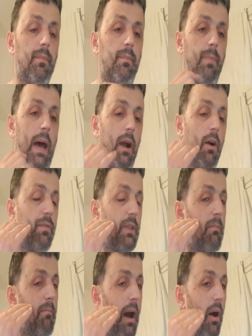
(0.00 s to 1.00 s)
back of the
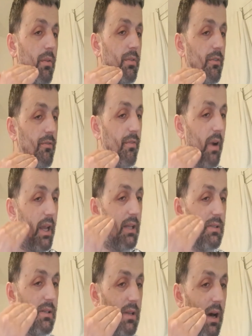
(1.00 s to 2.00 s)
mouth
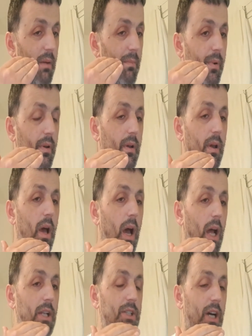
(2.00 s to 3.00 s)
raises up
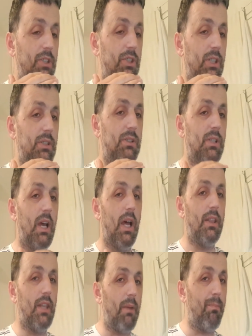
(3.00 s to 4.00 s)
and touches
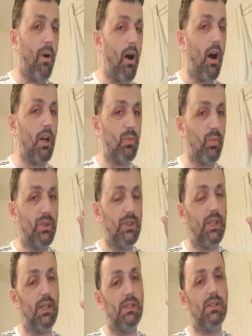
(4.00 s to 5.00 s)
the part which
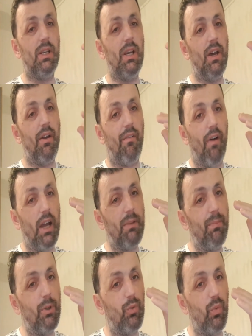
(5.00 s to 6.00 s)
is right
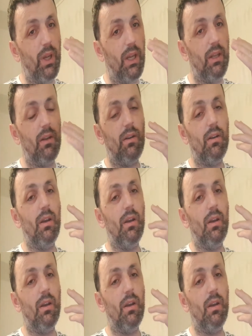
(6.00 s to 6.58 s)
between